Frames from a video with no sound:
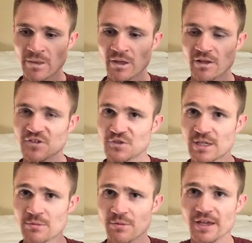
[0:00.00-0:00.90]
Lets you
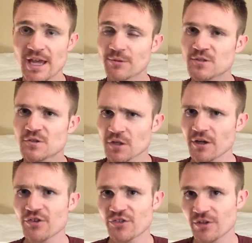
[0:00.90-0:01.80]
keep them in the game because those are
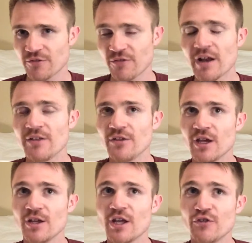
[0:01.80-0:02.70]
interesting. They're fun.
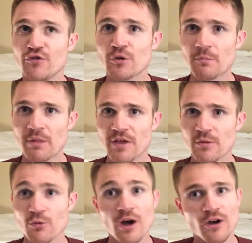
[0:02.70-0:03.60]
And if you can play them
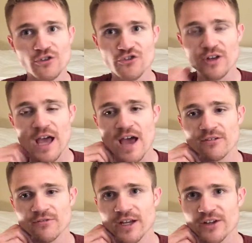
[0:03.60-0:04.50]
well, you should have an
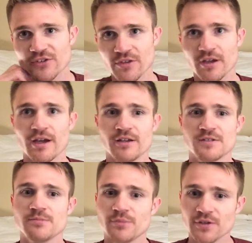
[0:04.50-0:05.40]
advantage. If the guy
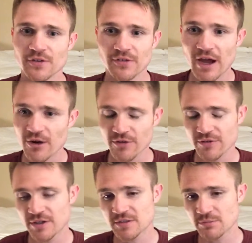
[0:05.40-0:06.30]
doesn't build a tower, if he
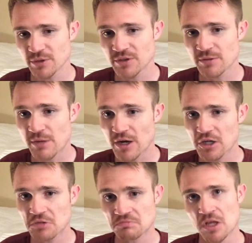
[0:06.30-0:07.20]
doesn't build a
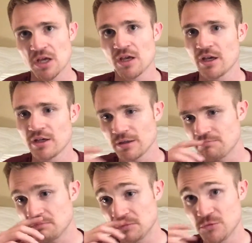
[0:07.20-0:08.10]
bunker,
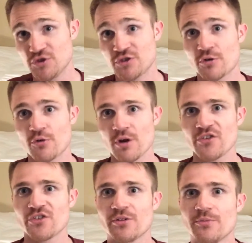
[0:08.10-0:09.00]
you should
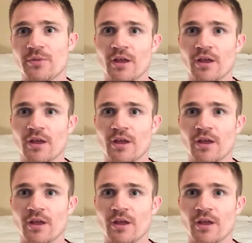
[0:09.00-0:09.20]
crush him.